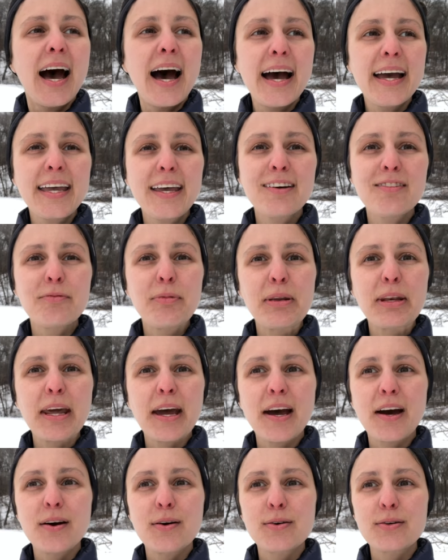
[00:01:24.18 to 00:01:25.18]
I have been
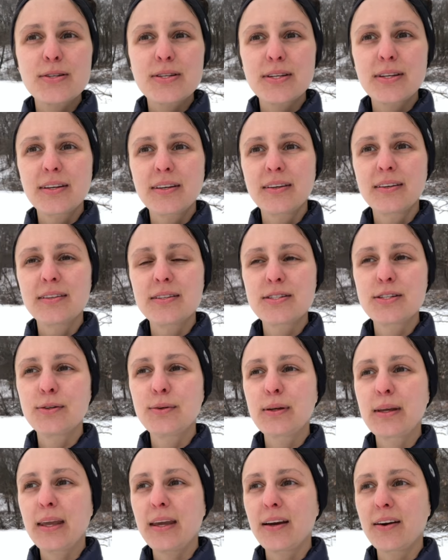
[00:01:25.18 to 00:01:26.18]
out
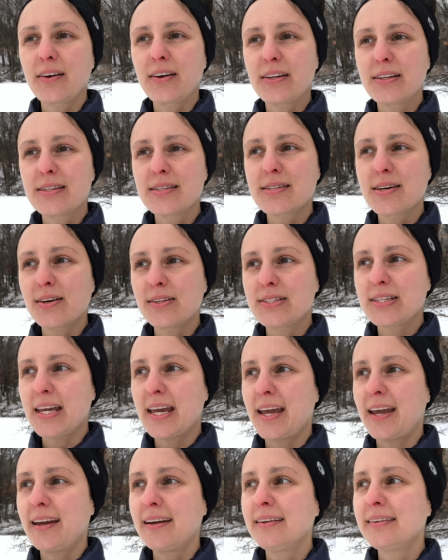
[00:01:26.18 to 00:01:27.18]
doing errands all
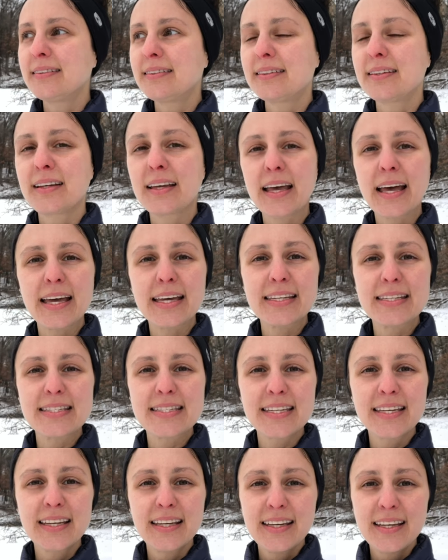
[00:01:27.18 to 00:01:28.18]
day
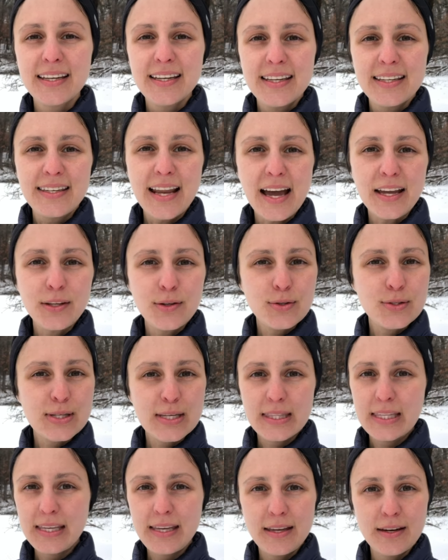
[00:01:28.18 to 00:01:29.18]
and not
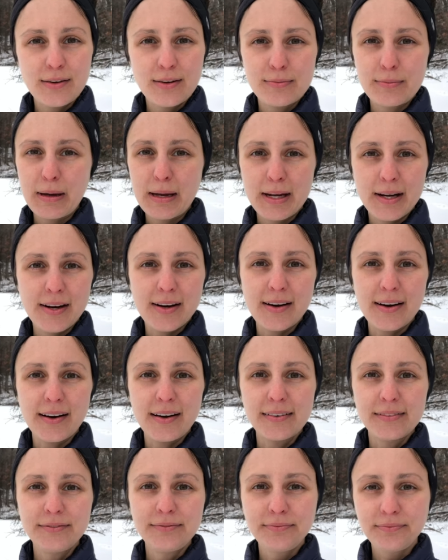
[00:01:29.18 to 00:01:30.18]
using the heater in my
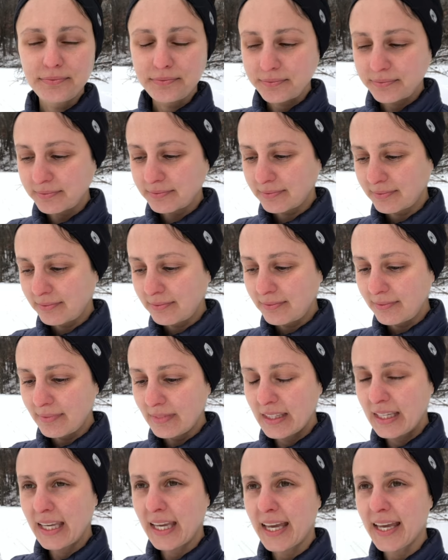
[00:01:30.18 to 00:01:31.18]
car
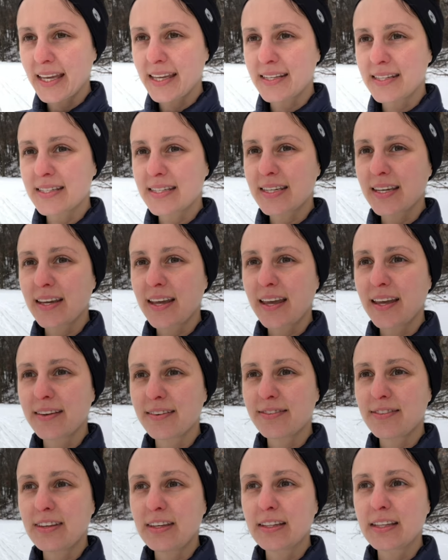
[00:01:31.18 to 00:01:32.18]
and
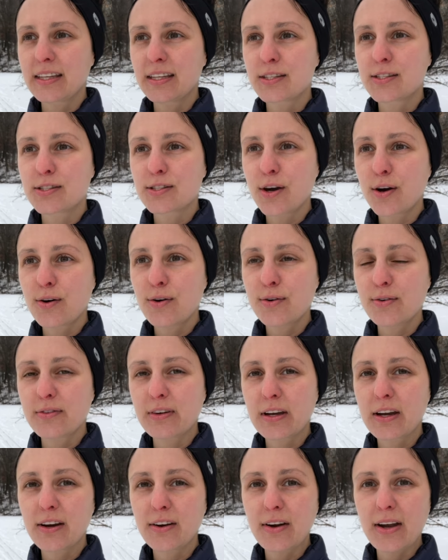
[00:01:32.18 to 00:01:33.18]
feeling so
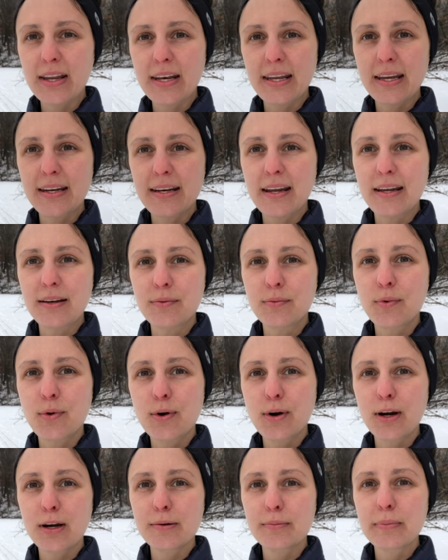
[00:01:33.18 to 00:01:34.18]
invigorated and
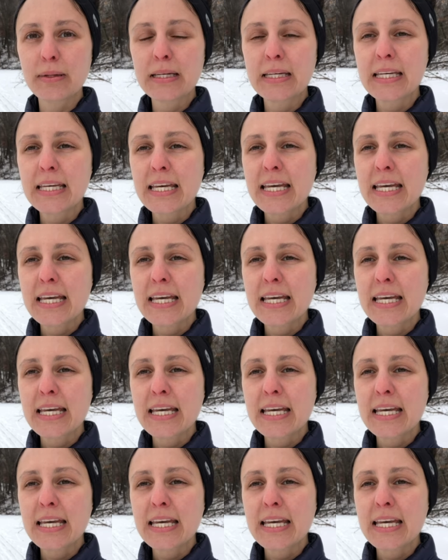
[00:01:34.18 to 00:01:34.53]
warm